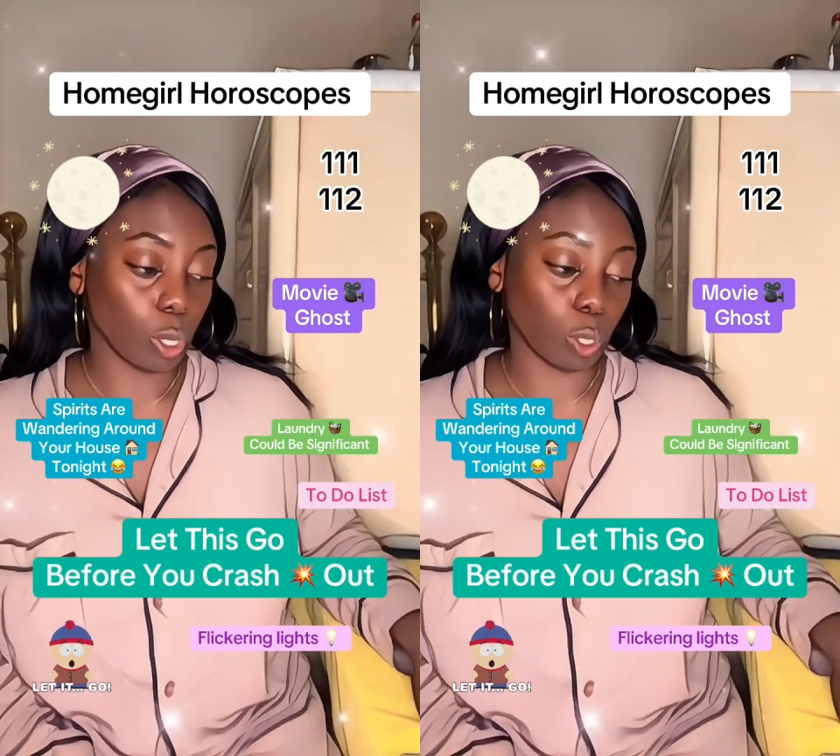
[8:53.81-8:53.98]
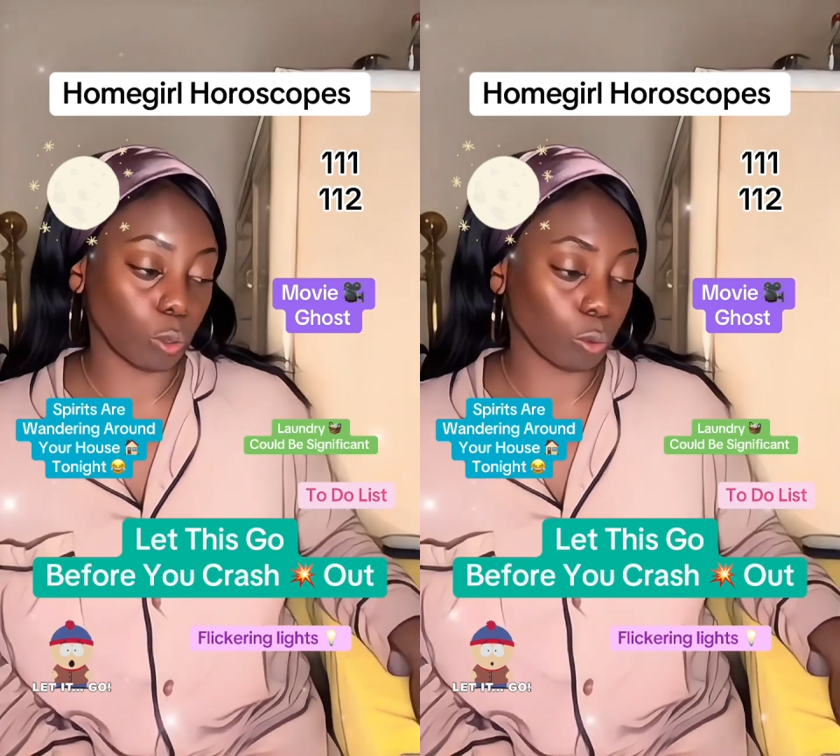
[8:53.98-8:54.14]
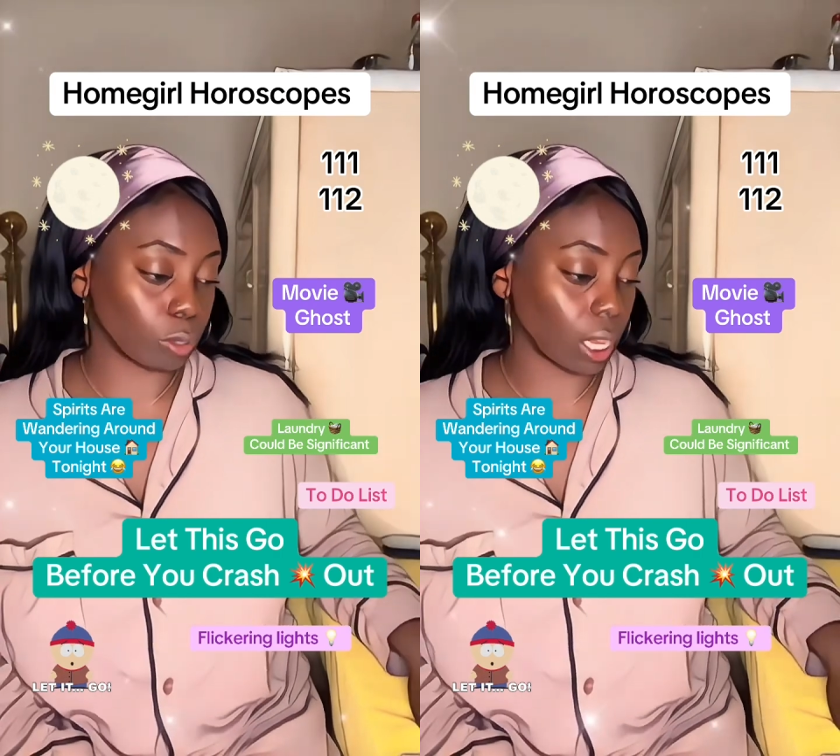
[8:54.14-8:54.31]

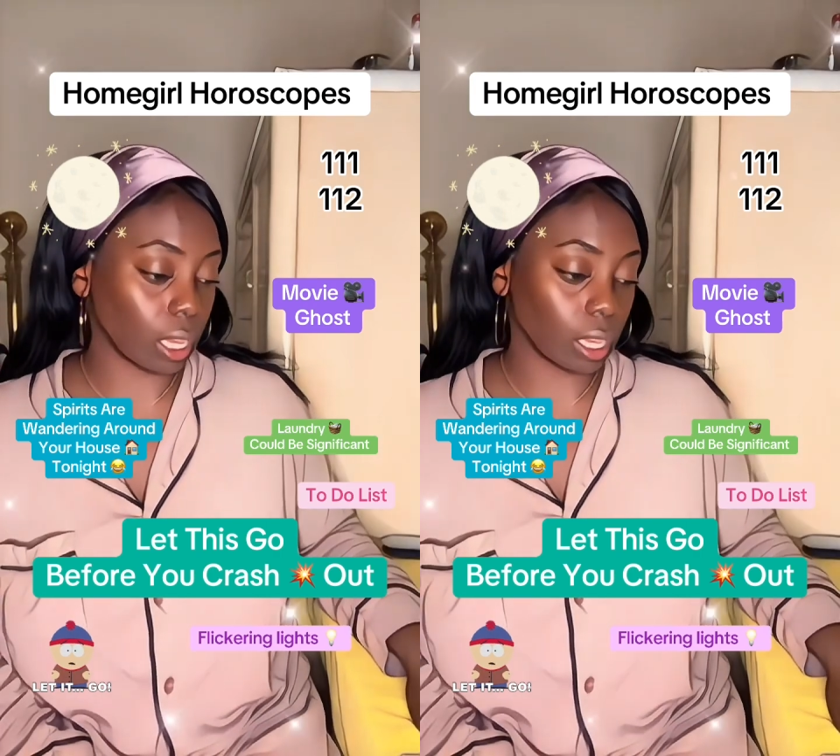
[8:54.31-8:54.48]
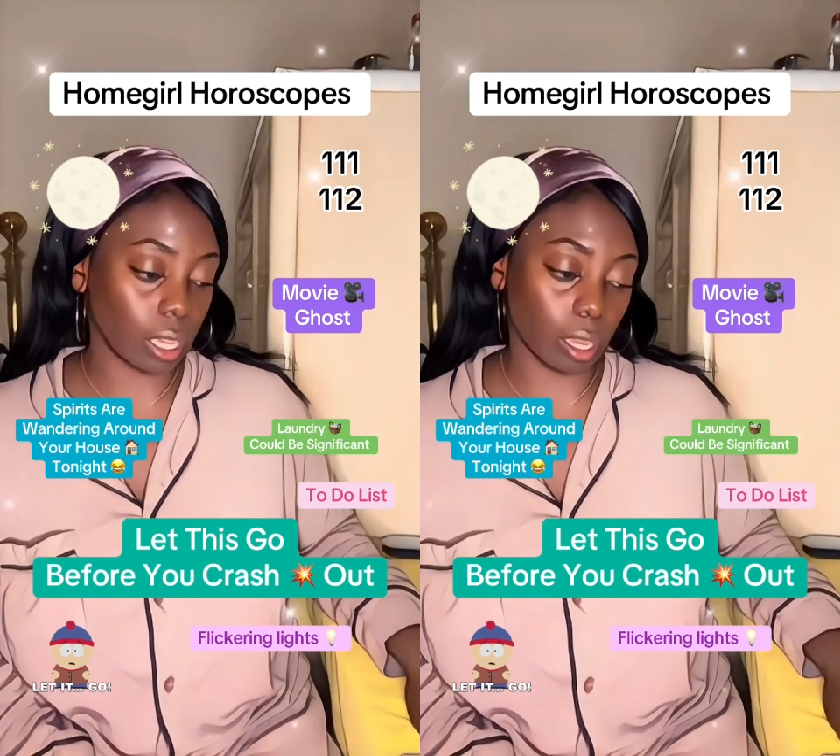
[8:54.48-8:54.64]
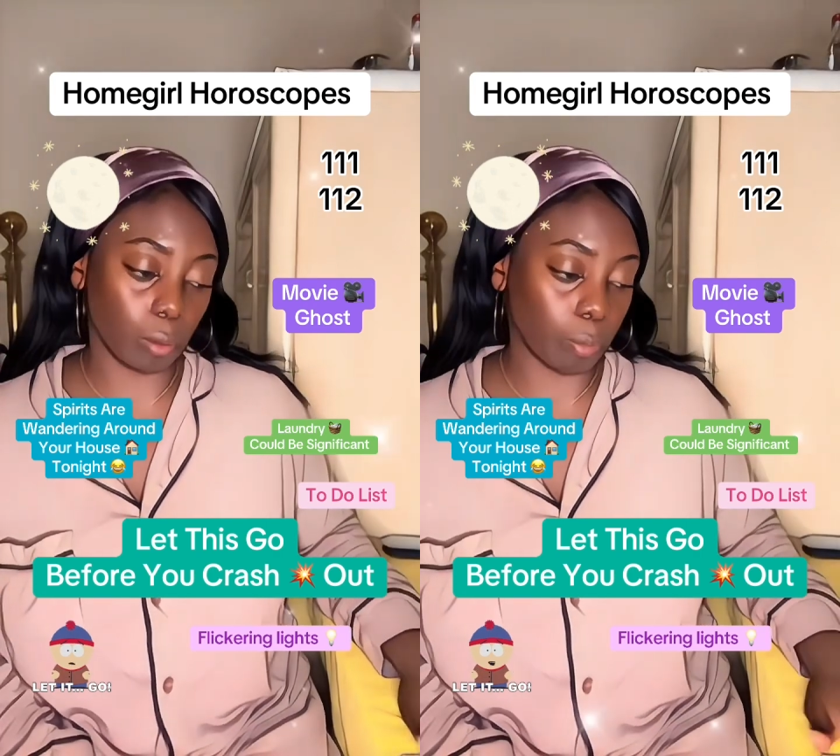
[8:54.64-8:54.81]
Go take
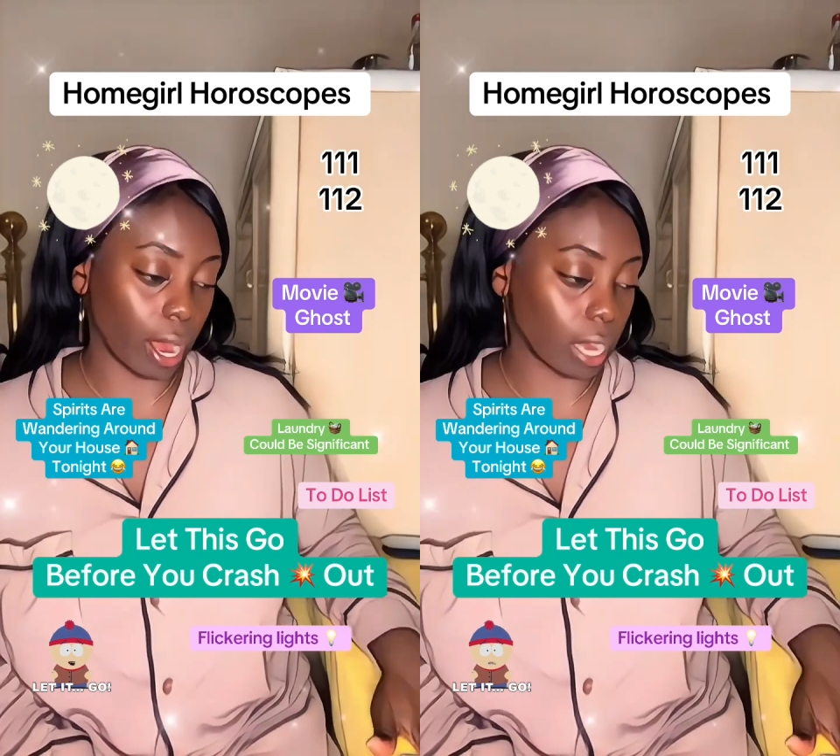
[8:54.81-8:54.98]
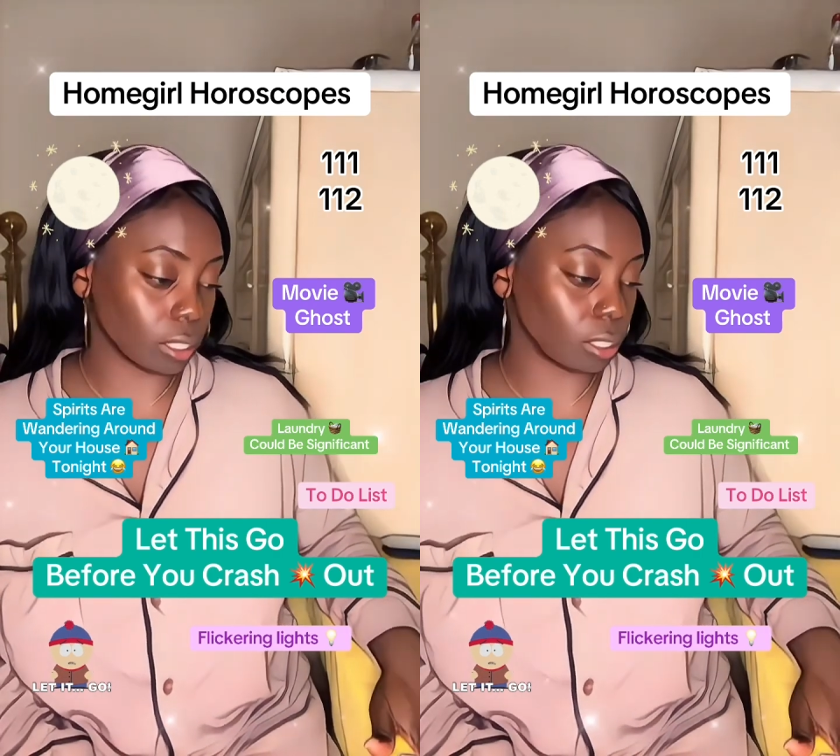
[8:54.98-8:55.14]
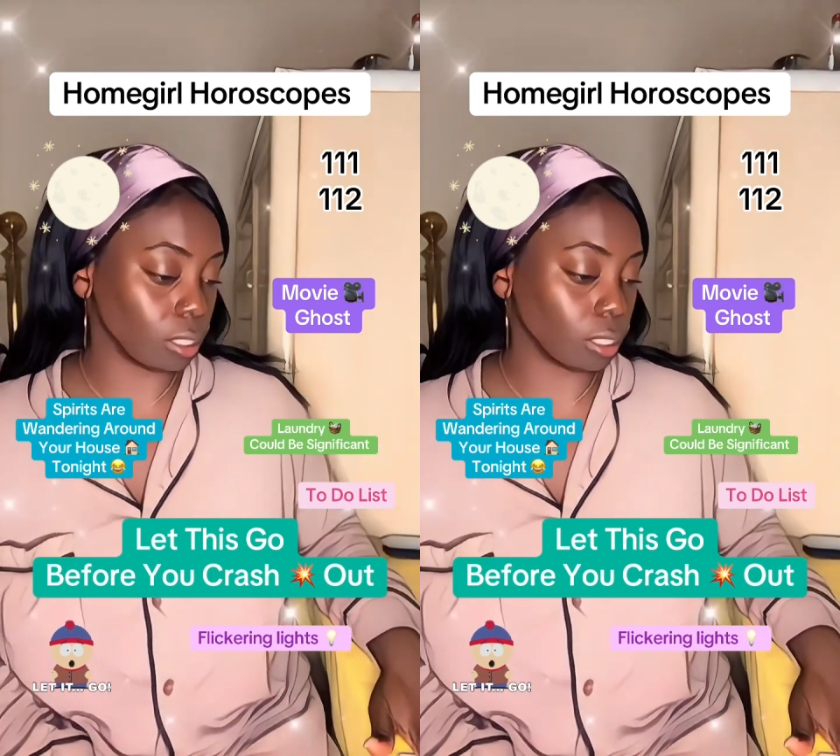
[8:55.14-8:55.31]

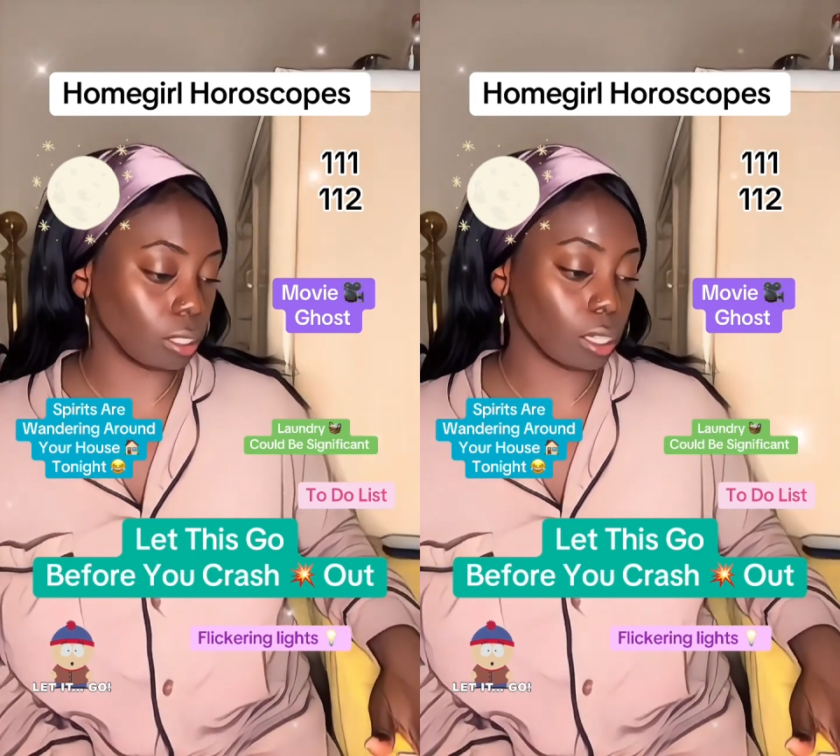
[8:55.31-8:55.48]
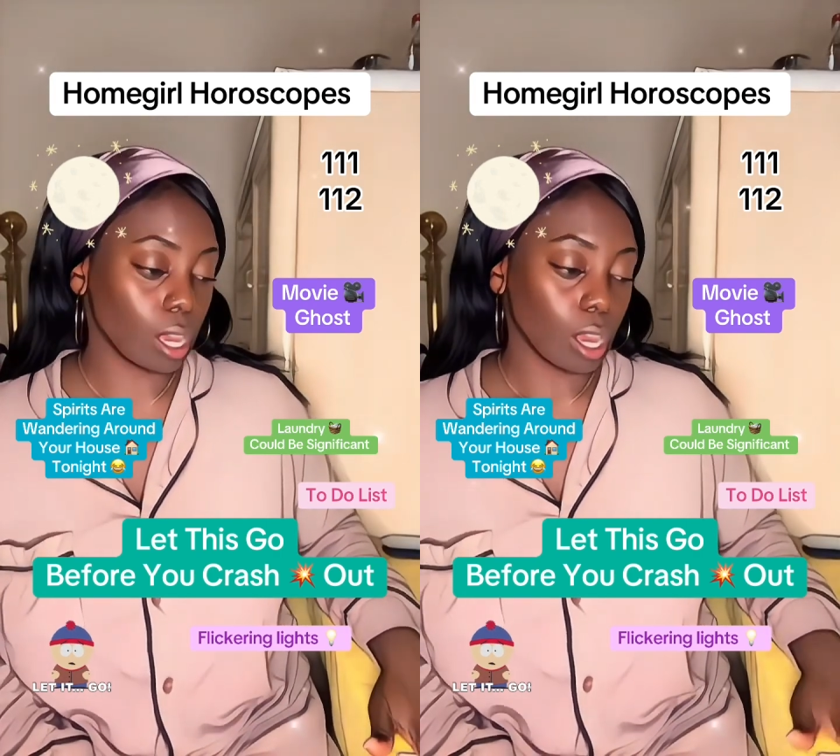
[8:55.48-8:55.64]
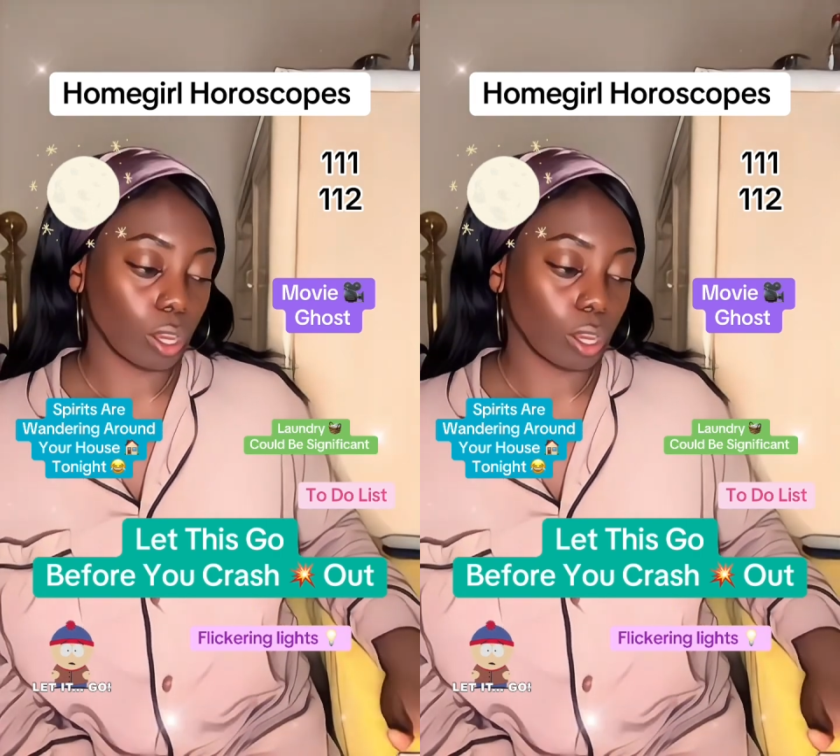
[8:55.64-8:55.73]
kickboxing.